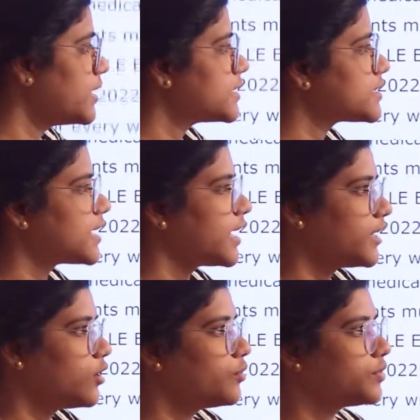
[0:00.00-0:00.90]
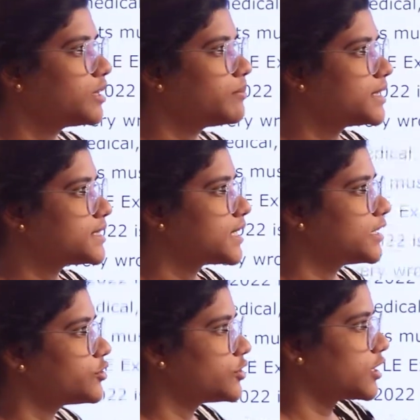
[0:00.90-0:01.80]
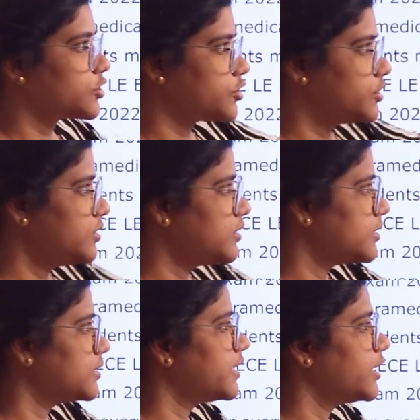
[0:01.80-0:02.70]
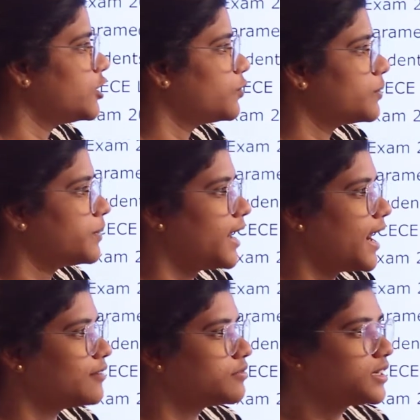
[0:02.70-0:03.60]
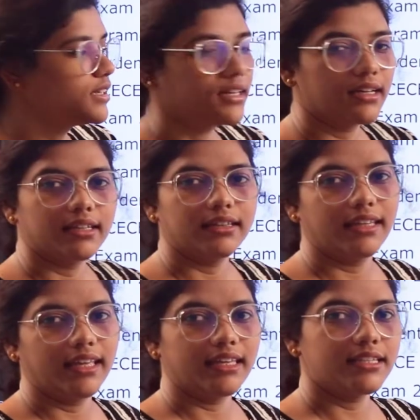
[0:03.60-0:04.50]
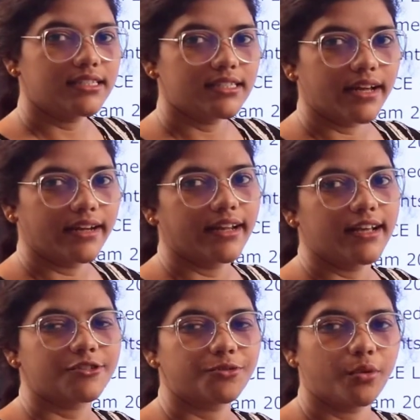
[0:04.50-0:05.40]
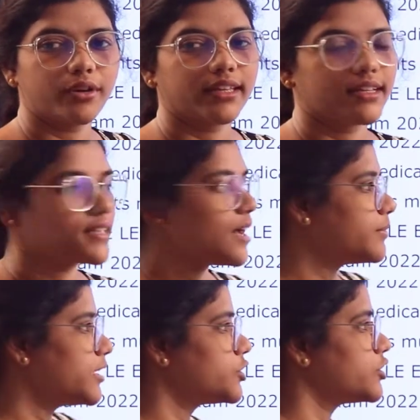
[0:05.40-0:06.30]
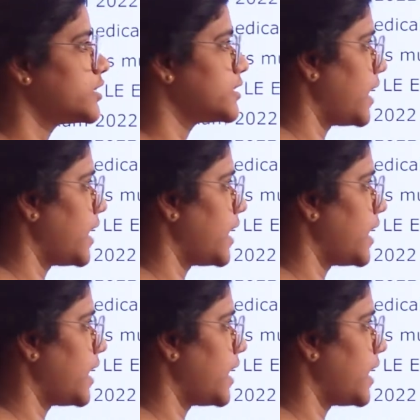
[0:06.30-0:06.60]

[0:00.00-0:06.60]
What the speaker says: Starting off with a basic introduction, then you would be having the insight as to what the examination is